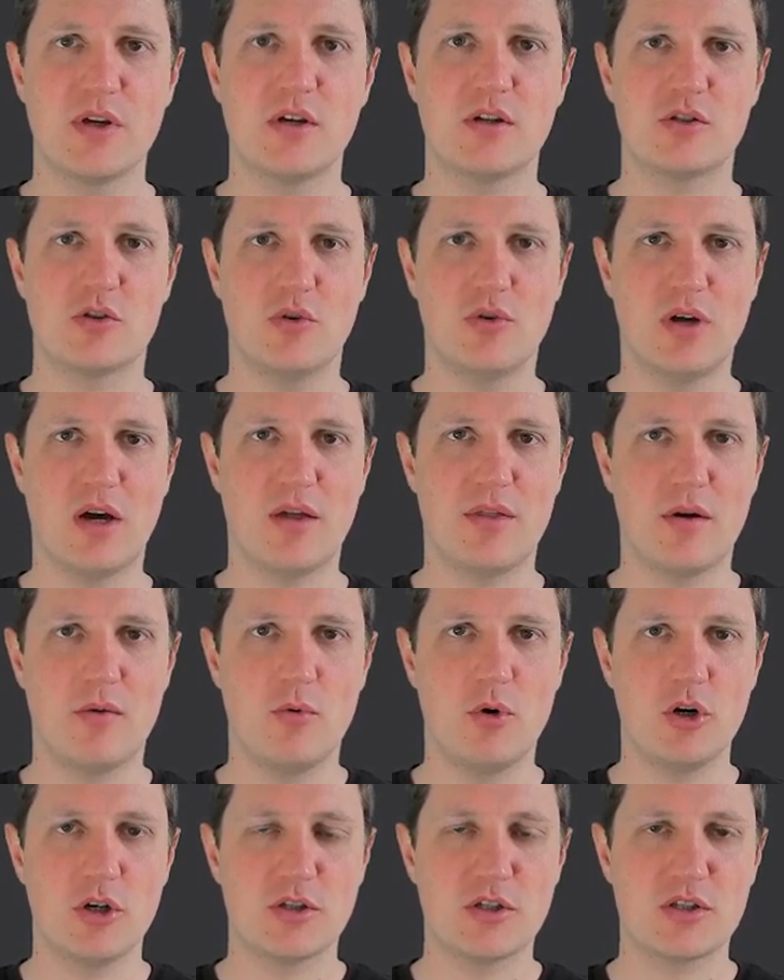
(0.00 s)
So in other
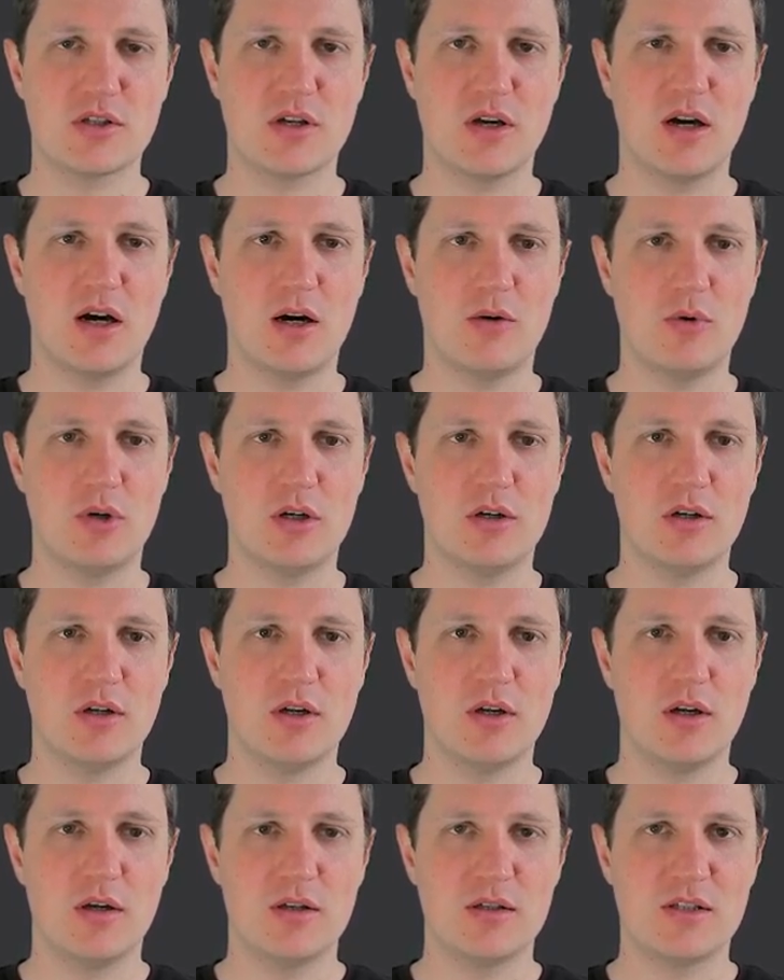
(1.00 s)
words, our
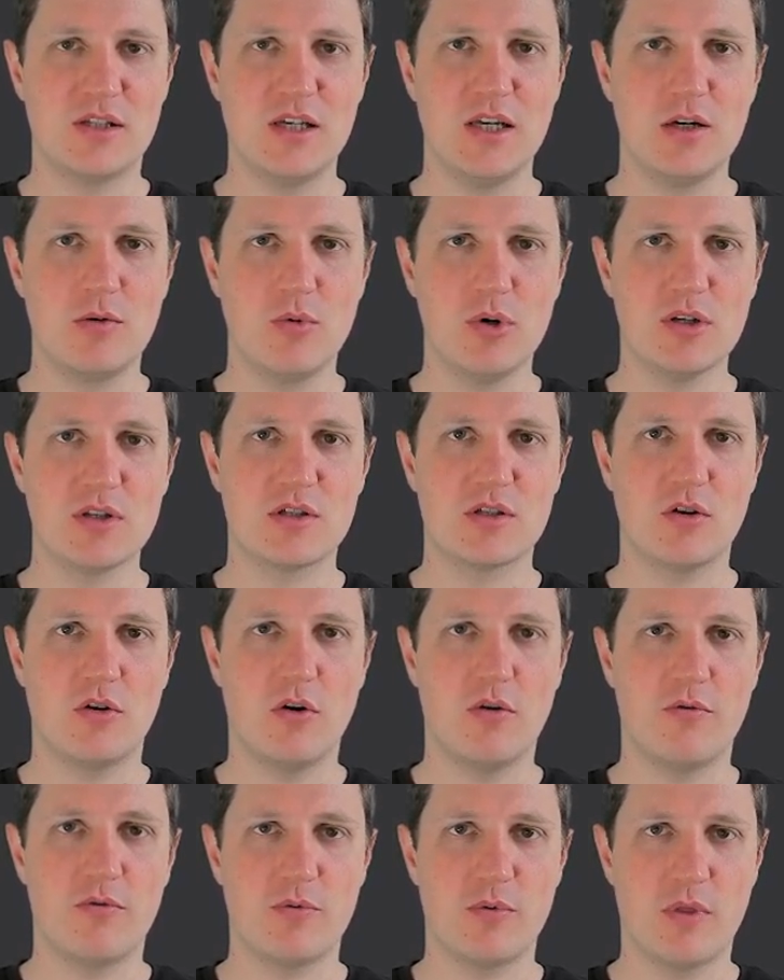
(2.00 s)
sequence
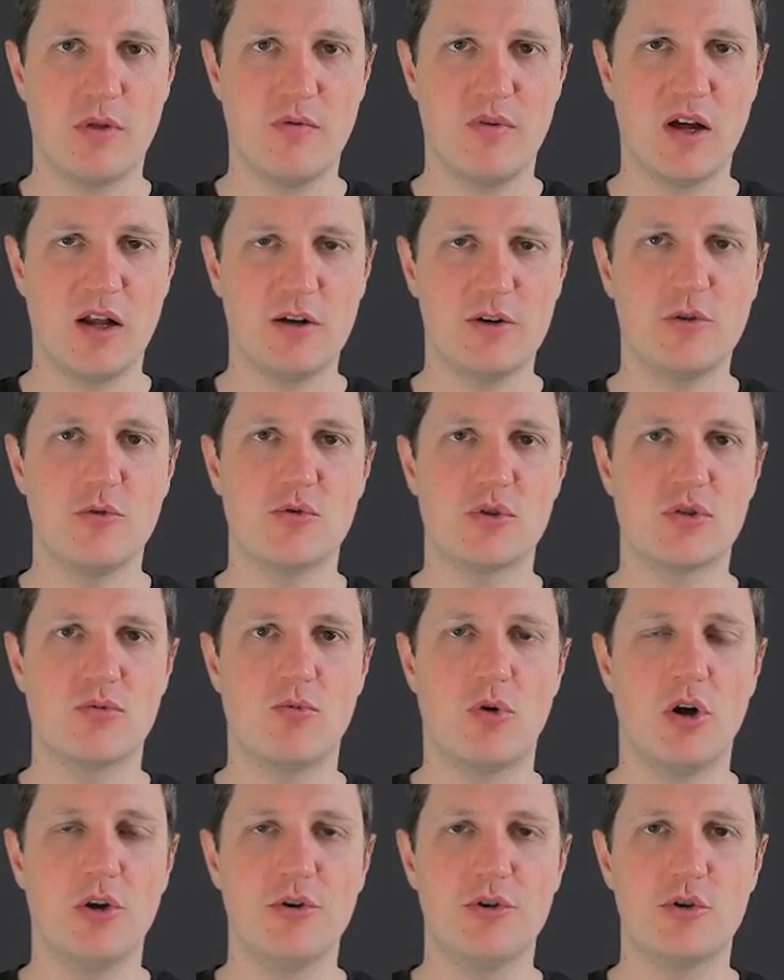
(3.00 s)
of the values
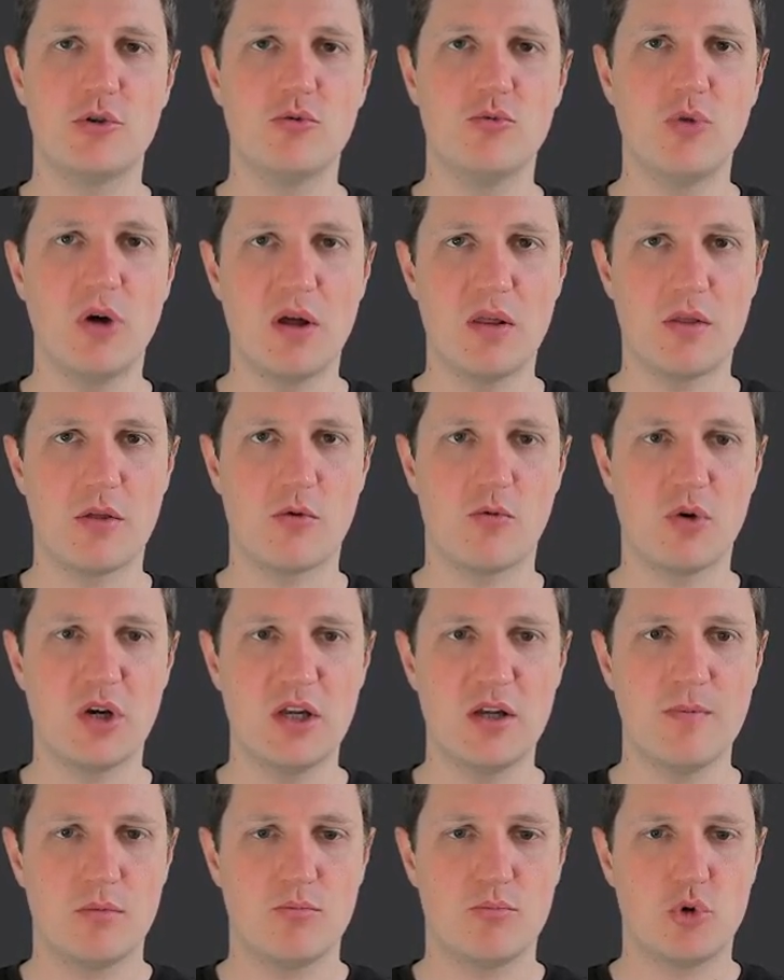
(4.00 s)
one, two and
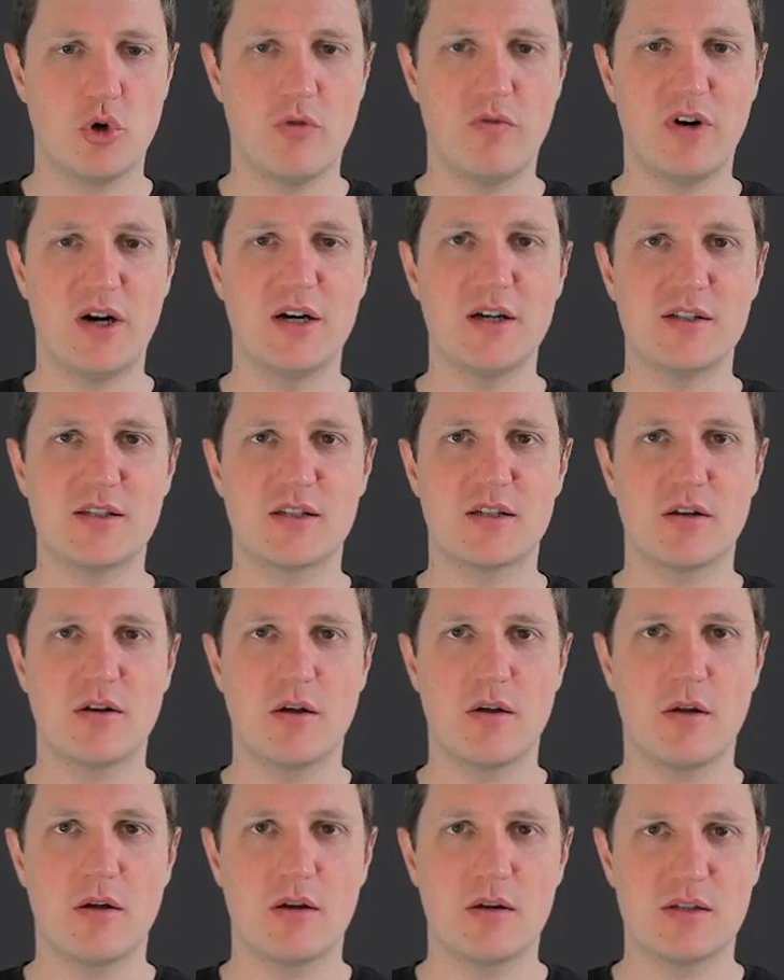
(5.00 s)
three provides
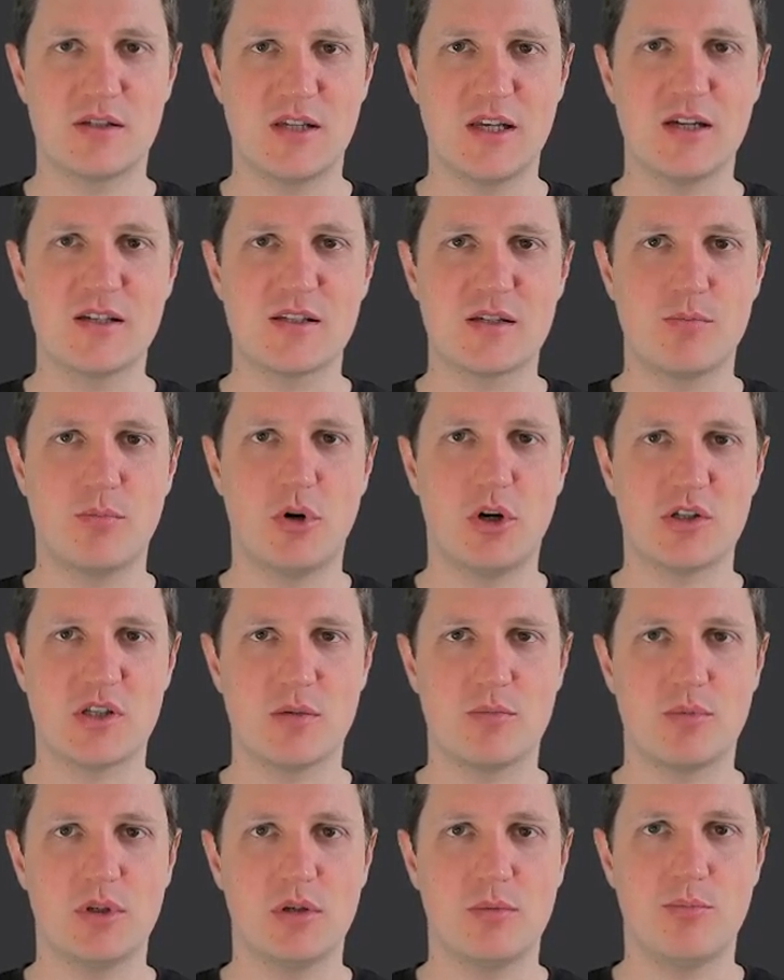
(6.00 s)
six
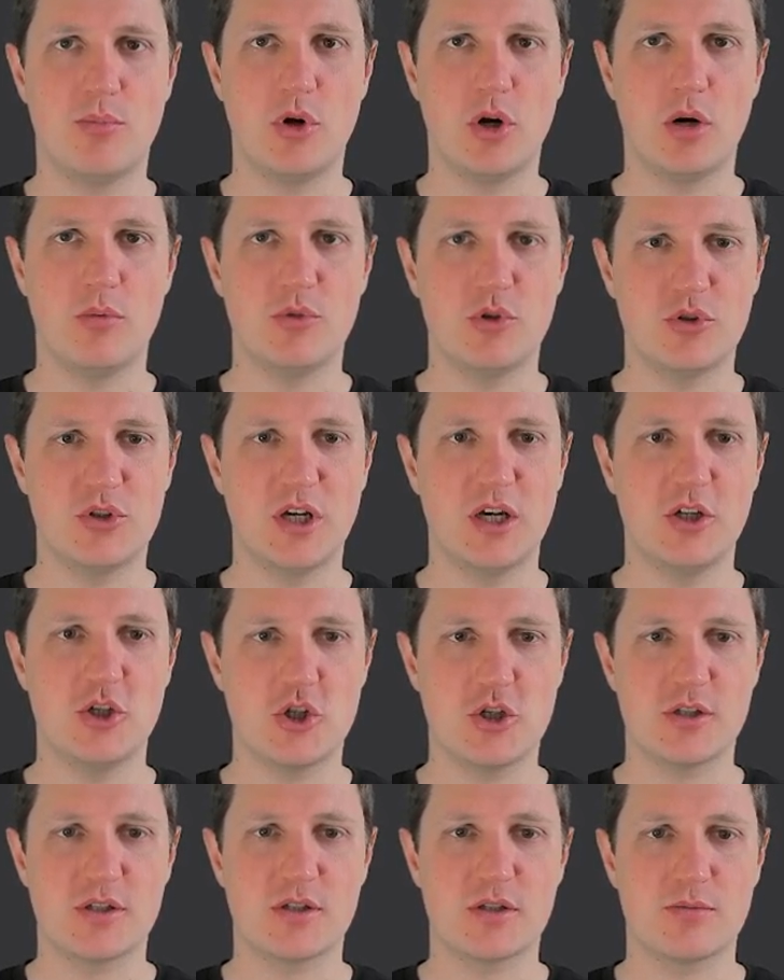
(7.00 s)
possible
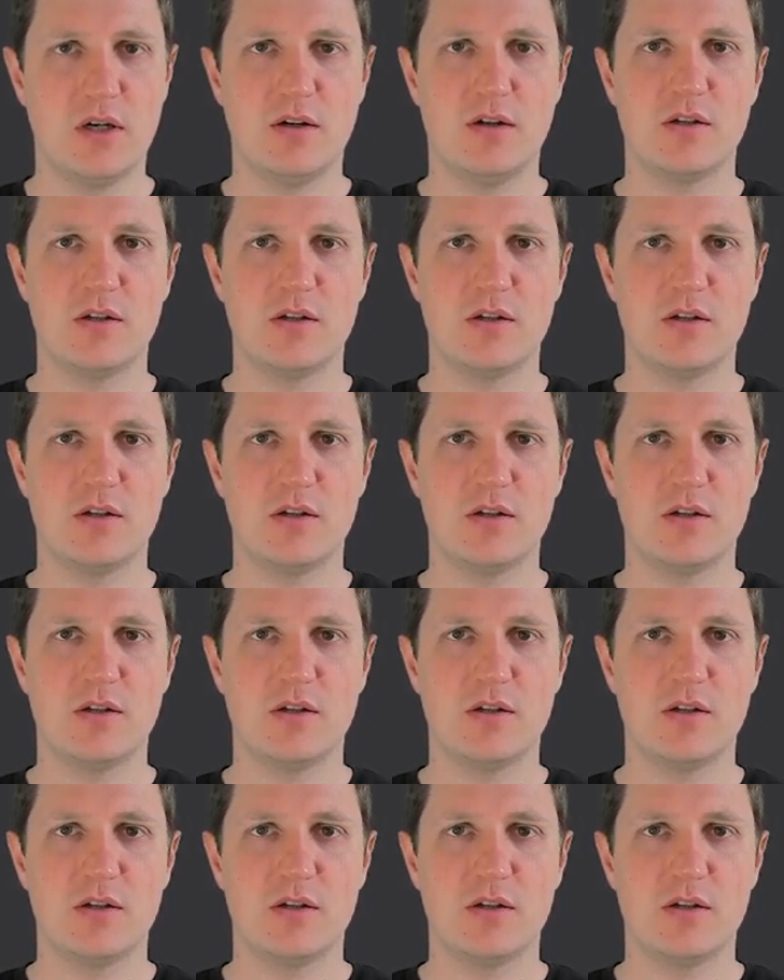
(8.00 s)
permutations.